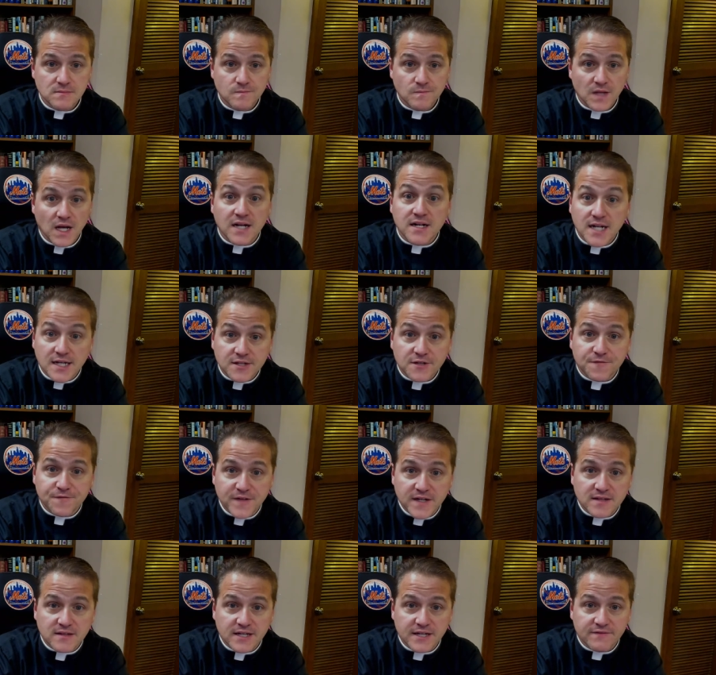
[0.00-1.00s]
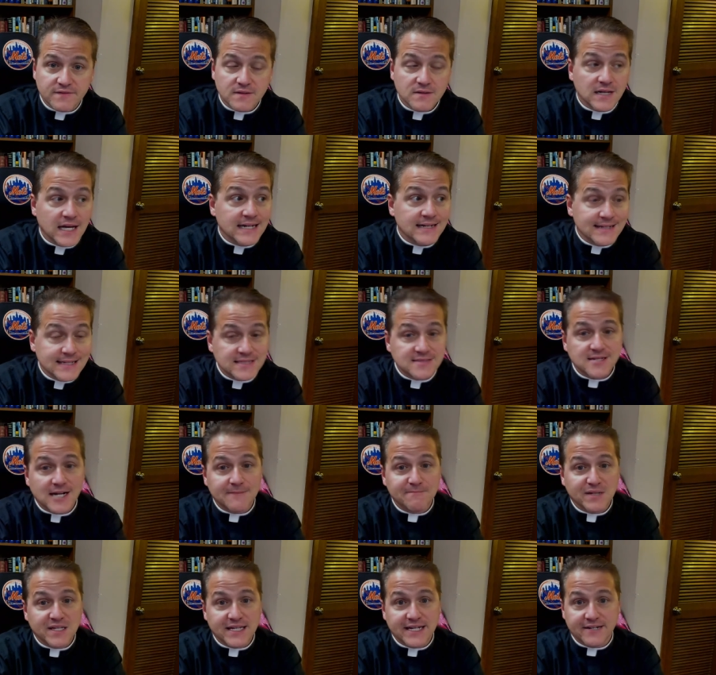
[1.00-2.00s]
Another fig leaf, at least I
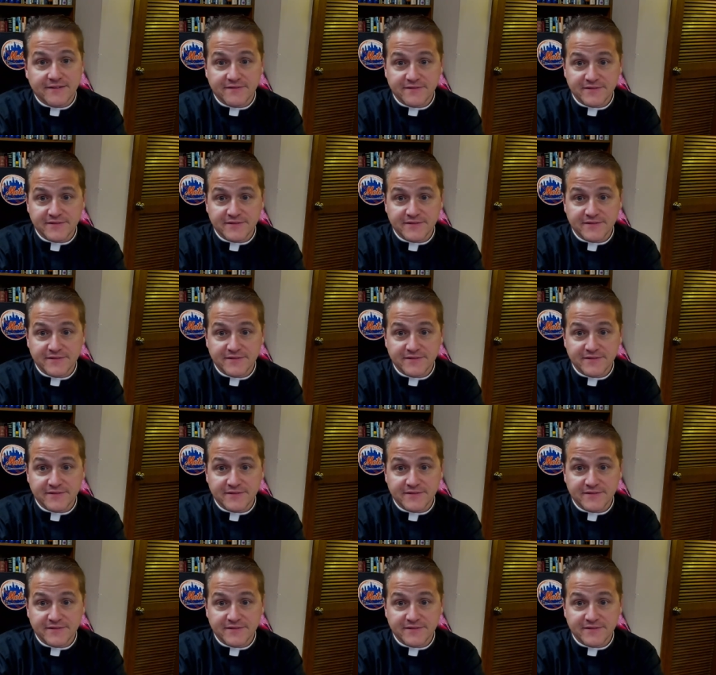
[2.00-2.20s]
believe.